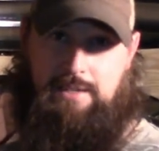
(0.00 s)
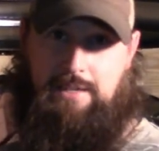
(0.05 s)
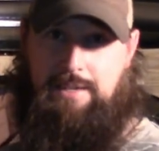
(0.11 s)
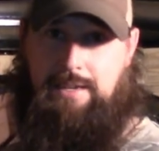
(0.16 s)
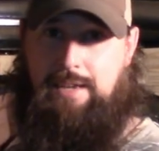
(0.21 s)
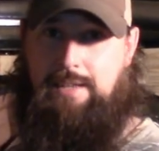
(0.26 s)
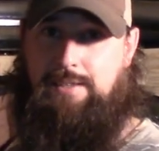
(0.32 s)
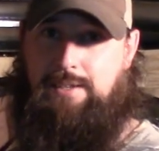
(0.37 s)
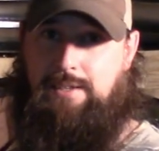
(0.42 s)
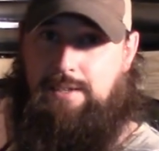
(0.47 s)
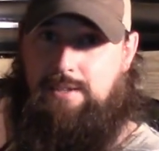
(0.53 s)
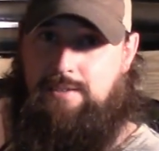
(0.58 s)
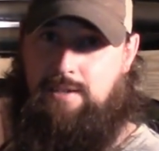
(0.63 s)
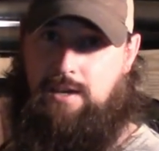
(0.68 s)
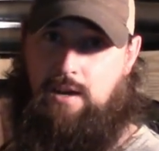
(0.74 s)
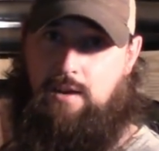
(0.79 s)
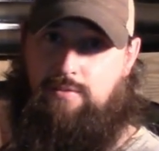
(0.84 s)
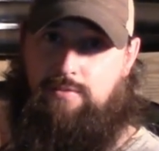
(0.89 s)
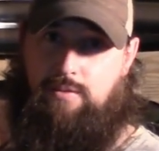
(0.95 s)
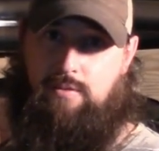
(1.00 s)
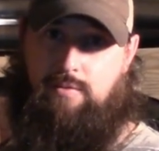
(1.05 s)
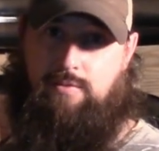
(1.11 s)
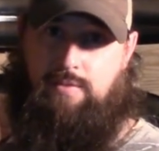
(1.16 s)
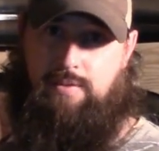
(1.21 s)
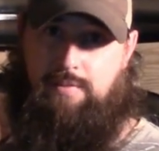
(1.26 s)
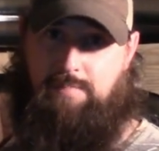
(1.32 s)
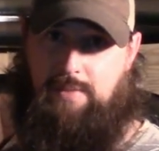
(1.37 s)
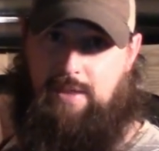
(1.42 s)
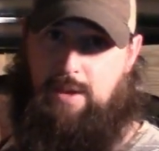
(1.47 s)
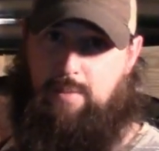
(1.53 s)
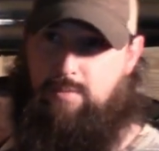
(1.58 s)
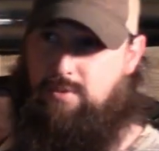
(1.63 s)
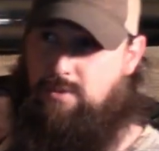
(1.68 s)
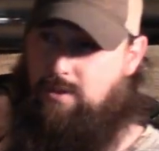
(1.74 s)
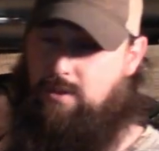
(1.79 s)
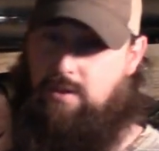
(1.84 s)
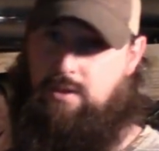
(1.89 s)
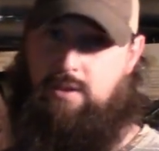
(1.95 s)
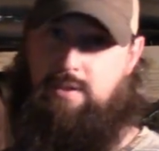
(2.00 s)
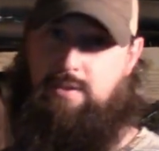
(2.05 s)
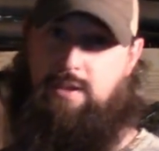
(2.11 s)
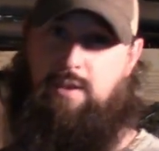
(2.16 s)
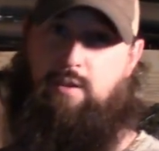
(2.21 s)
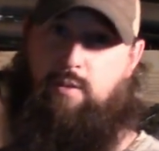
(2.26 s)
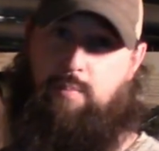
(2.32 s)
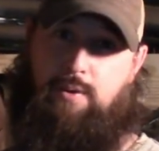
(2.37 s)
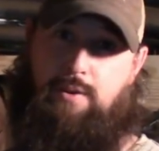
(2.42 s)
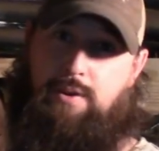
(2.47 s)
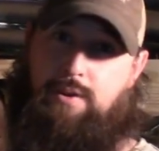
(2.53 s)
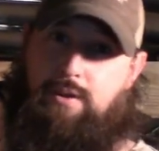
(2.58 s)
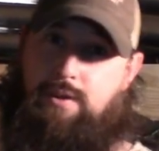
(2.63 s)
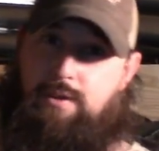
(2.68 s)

I got these off of Amazon, and they were a pretty good